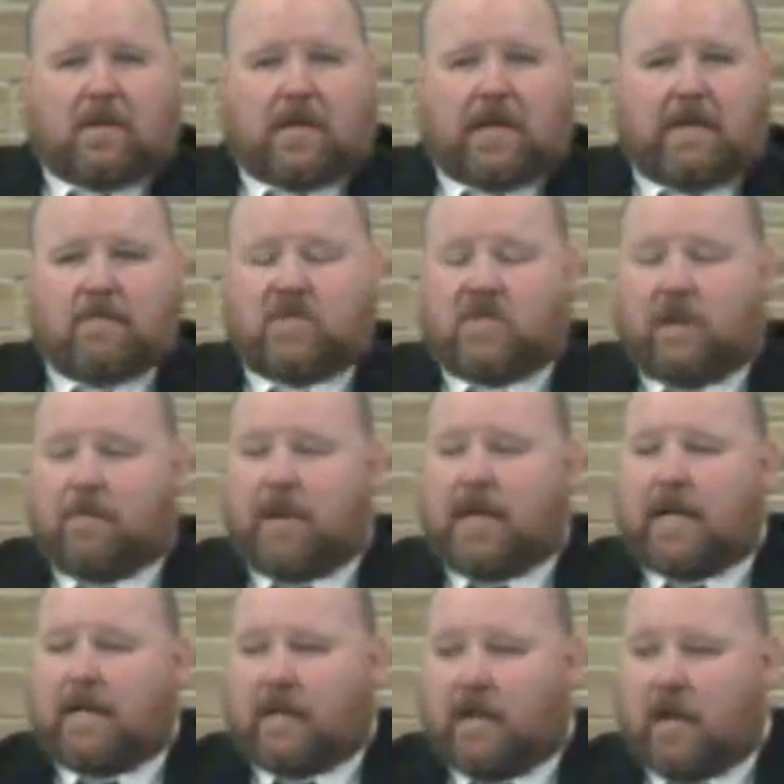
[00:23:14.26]
And he was
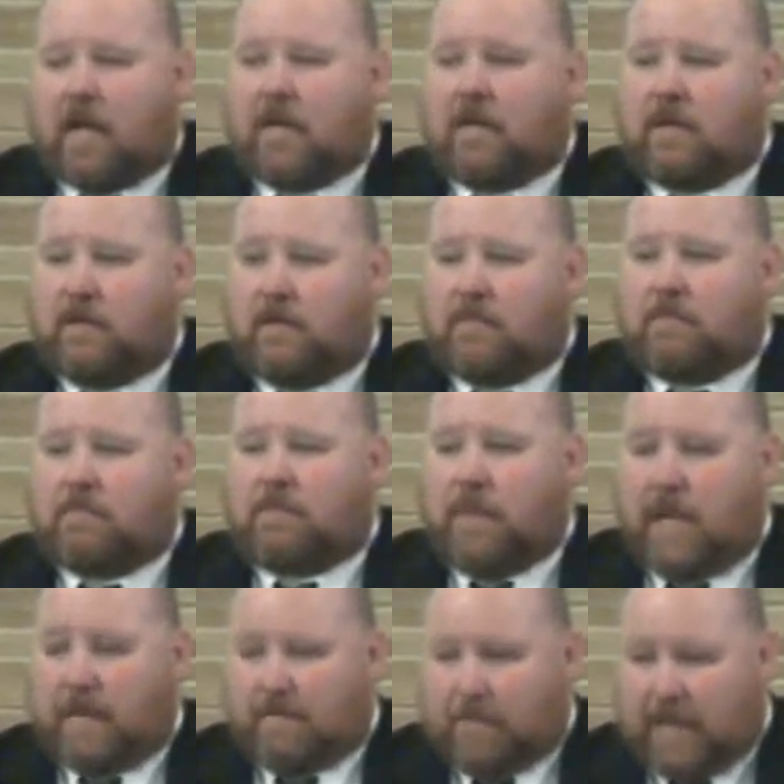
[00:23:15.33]
somebody that God
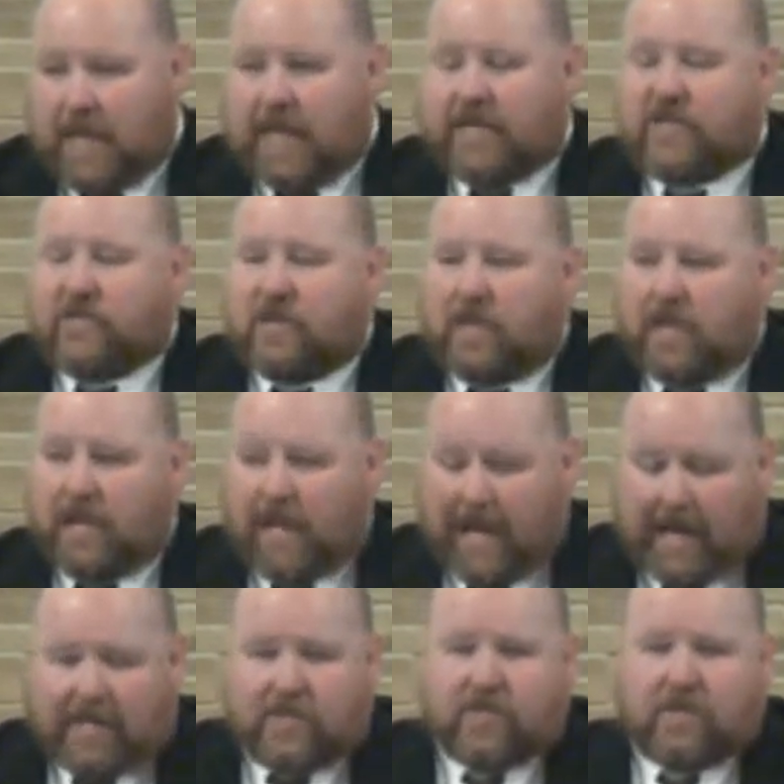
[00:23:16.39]
blessed and
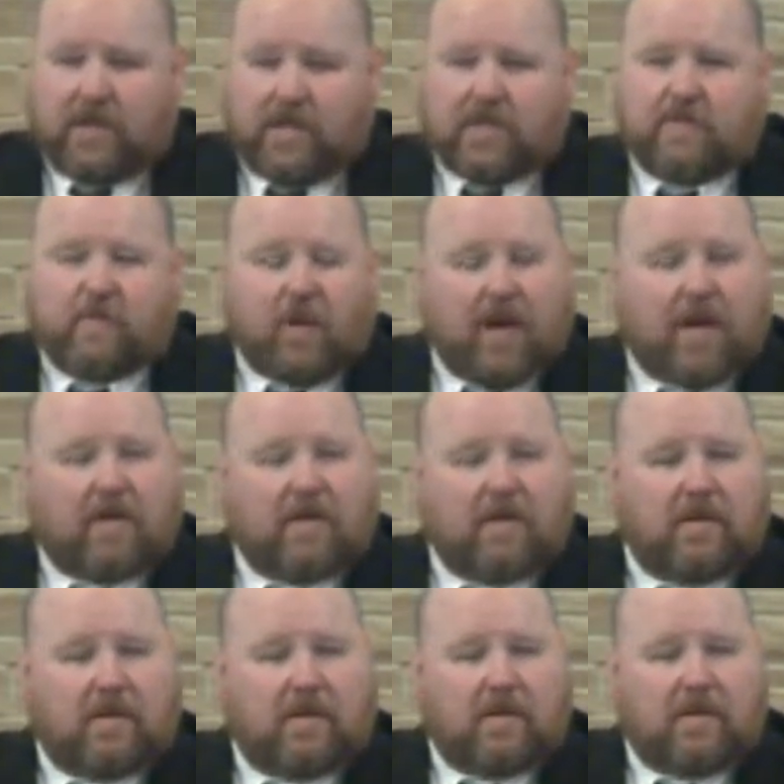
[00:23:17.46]
answered his prayer.
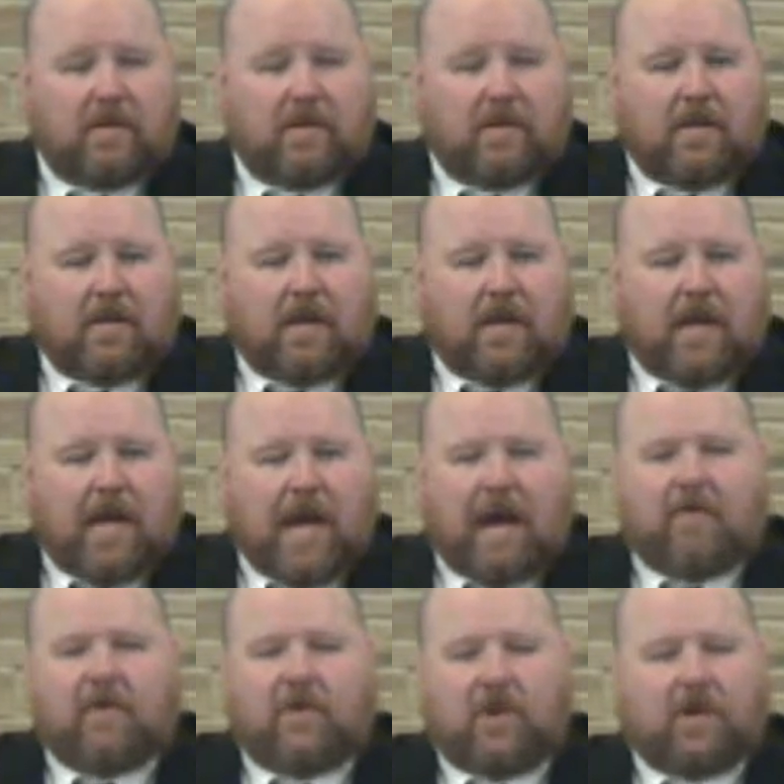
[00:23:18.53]

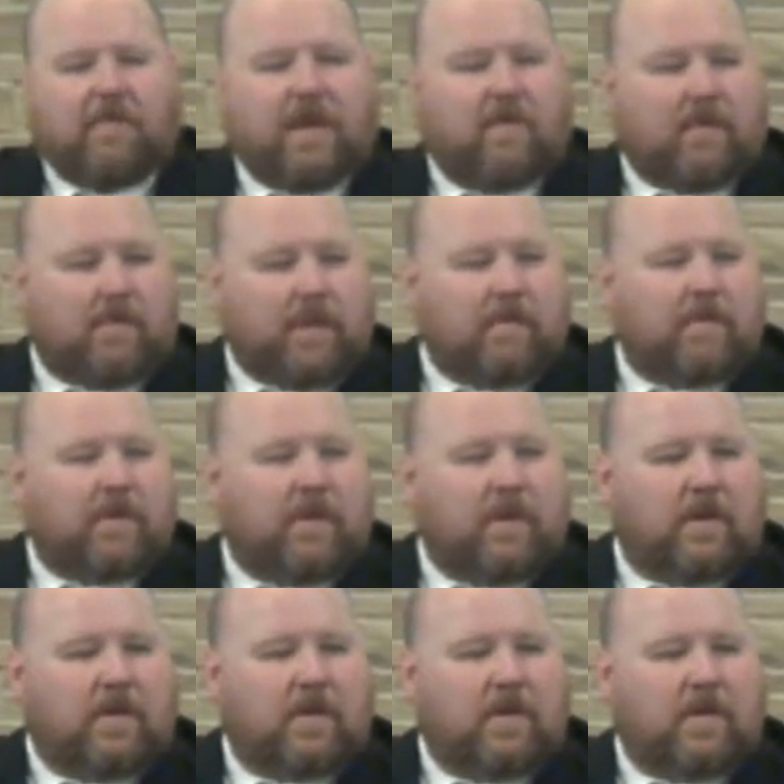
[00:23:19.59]
How are you going to be remembered?
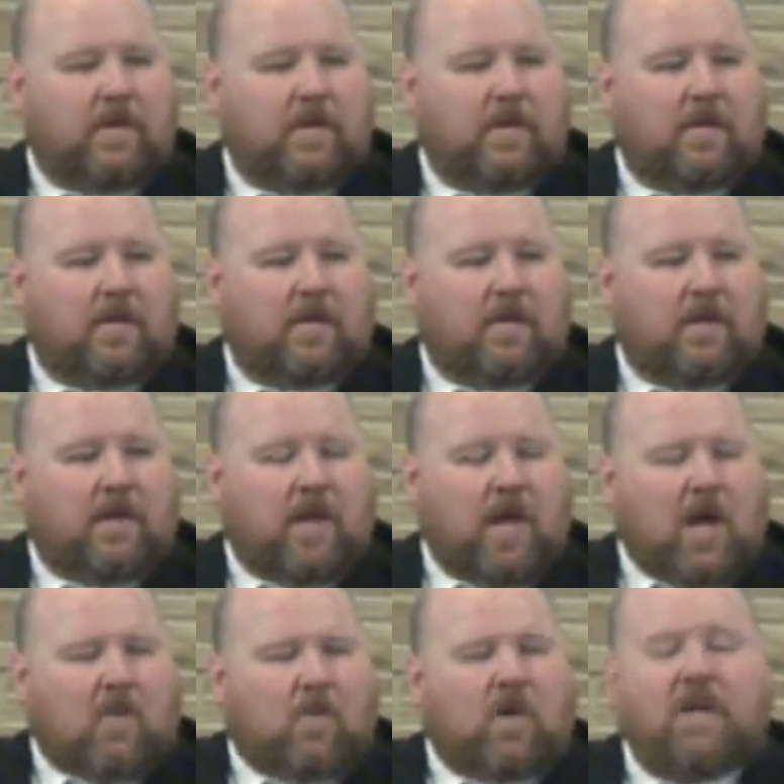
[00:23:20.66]

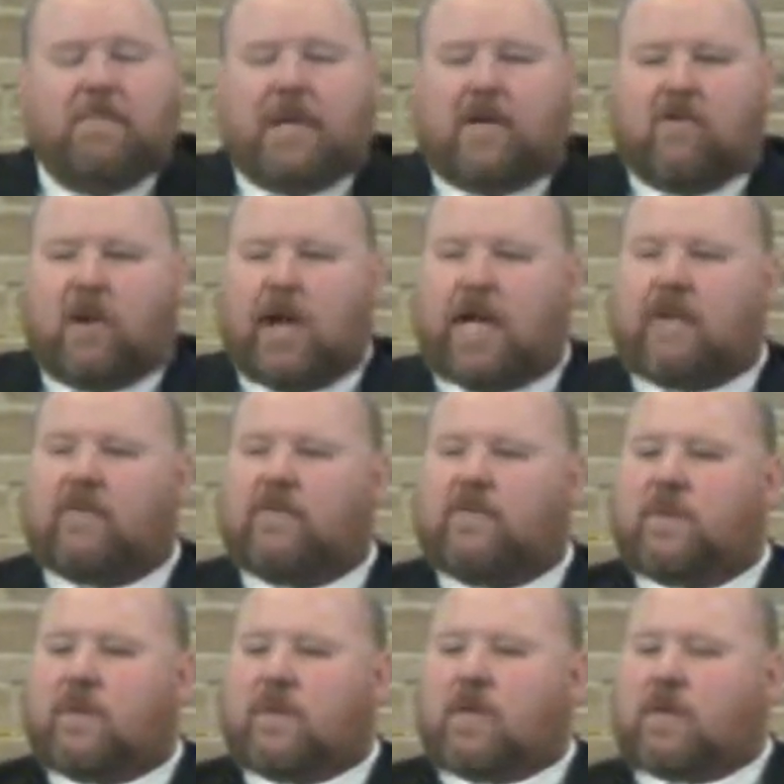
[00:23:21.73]
Wouldn't it be great
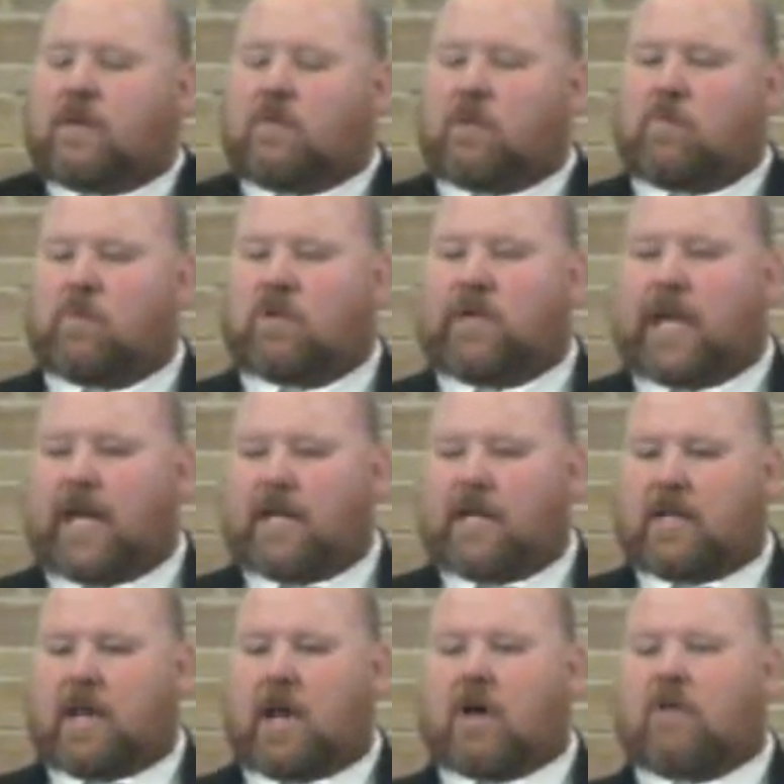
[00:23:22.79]
if, when we're dead
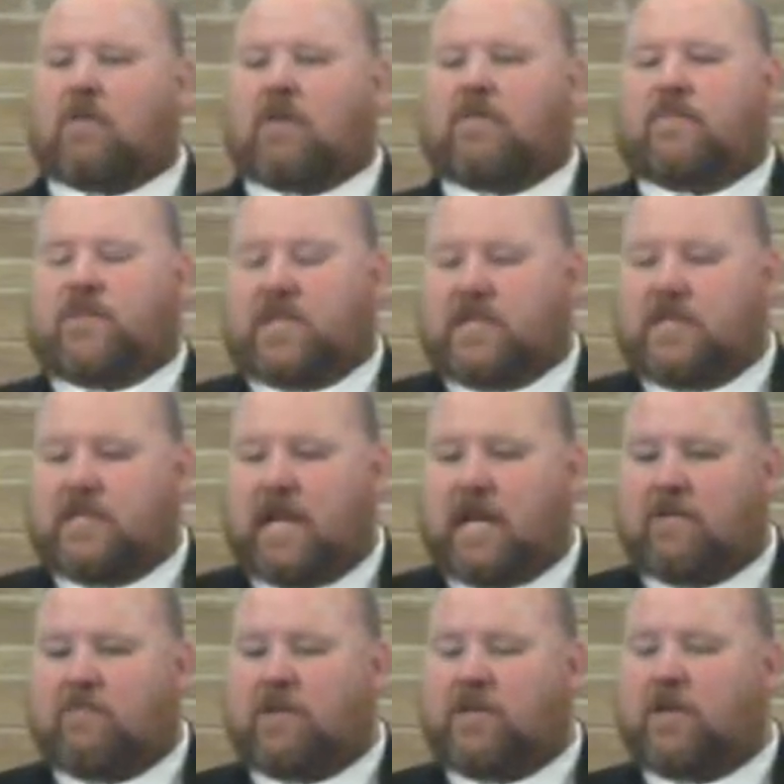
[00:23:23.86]
and gone, if Jesus
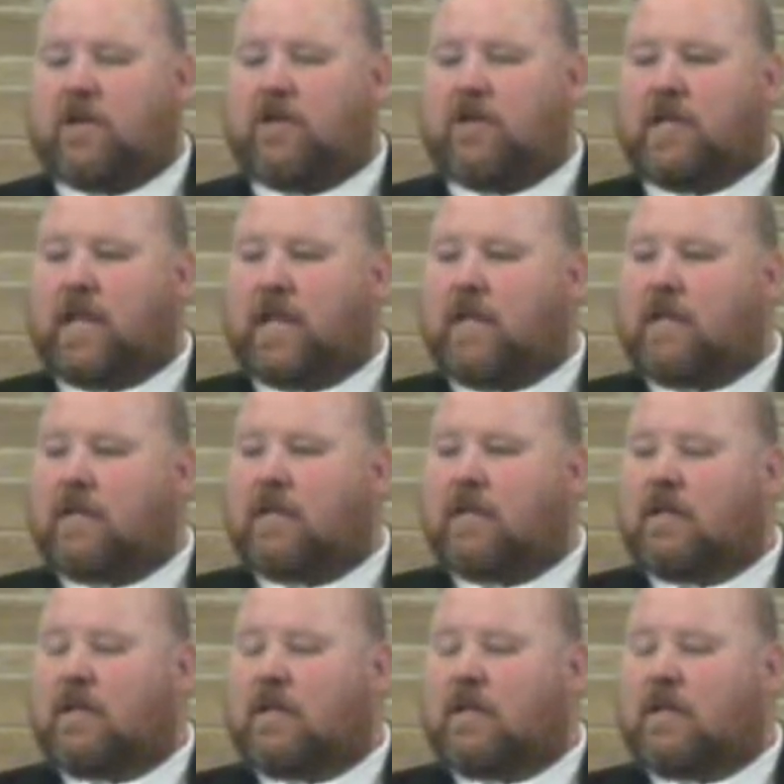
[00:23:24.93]
hadn't returned yet,